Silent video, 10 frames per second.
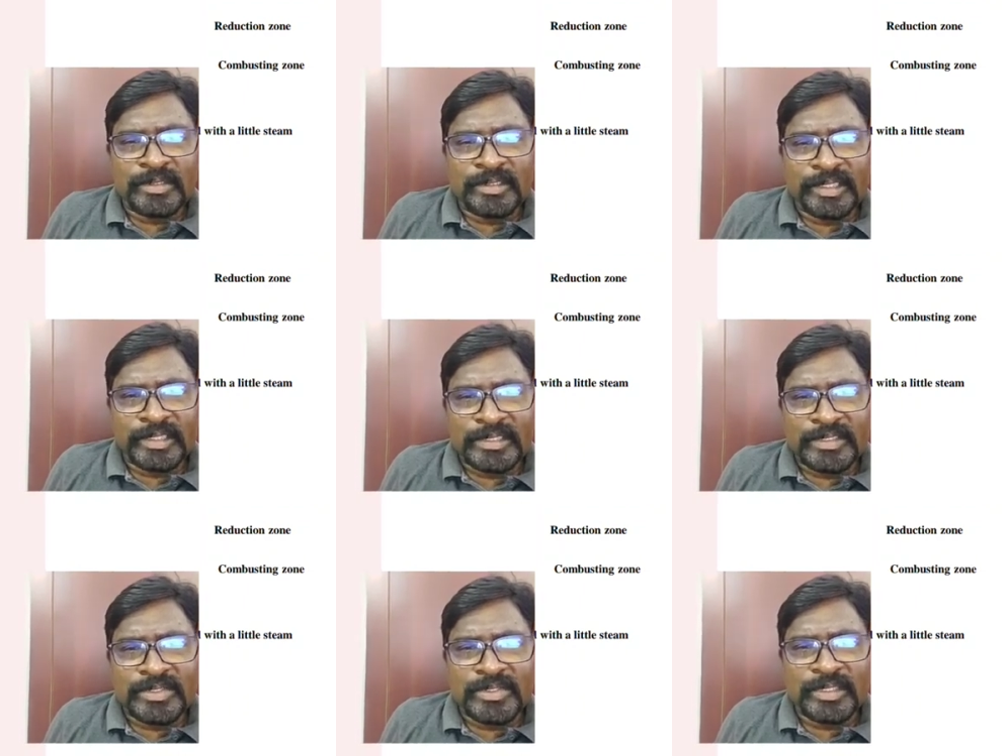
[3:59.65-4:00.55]

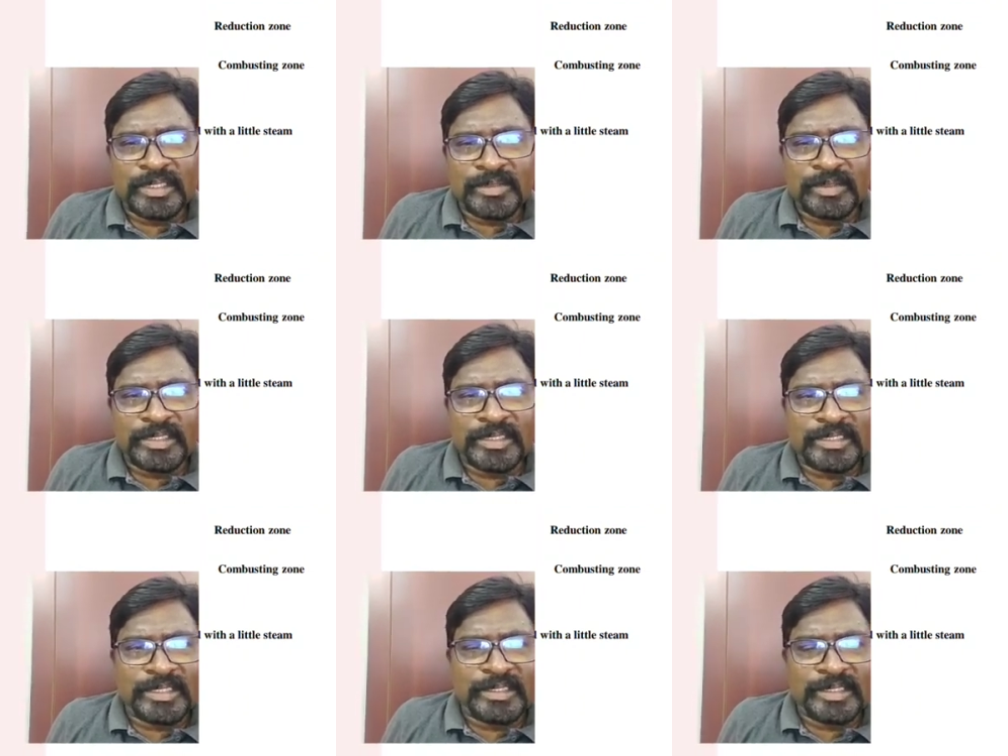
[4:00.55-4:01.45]
reduction zone as well as the
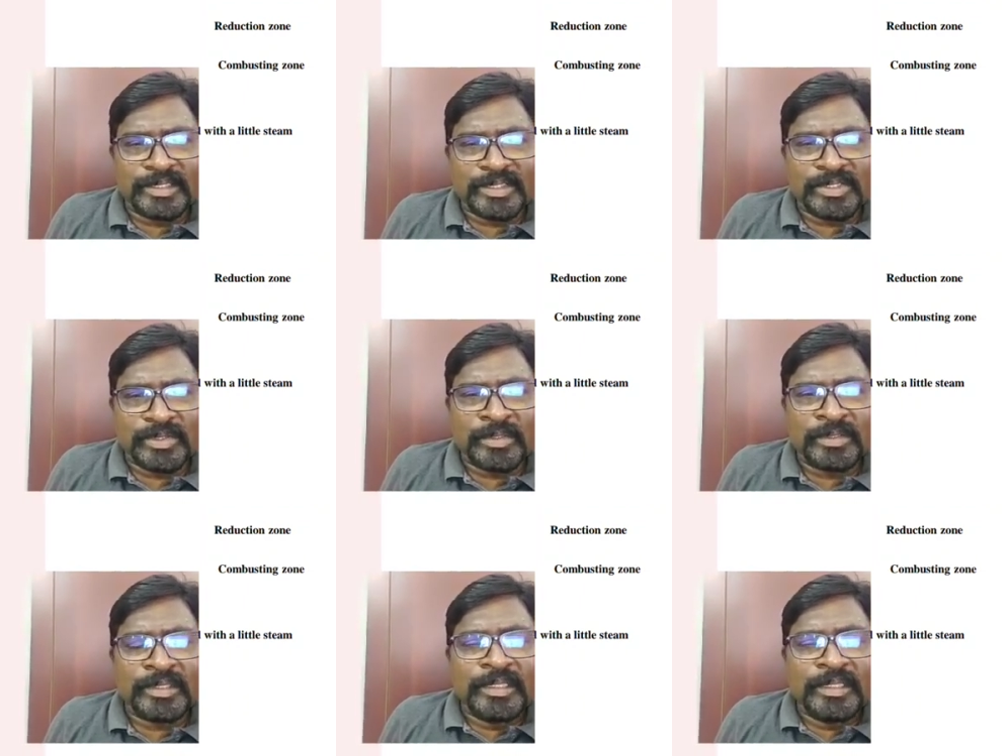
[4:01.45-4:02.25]
distillation zone.